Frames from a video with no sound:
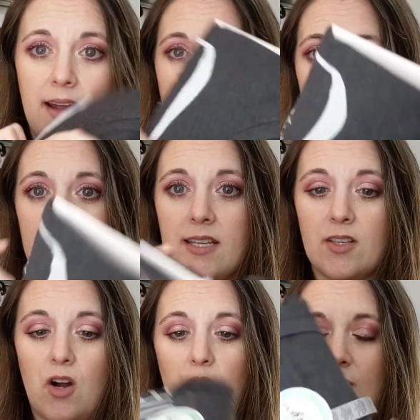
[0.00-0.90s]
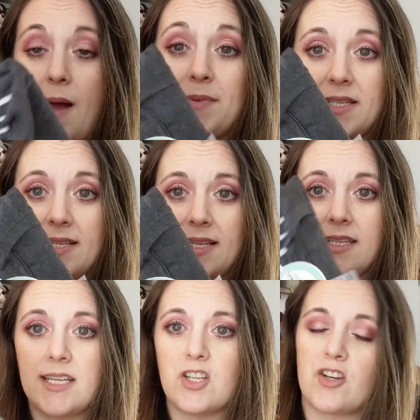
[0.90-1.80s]
Everything's all wrapped inside
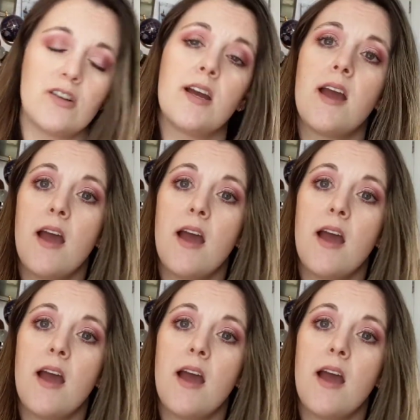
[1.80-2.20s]
the t-shirt.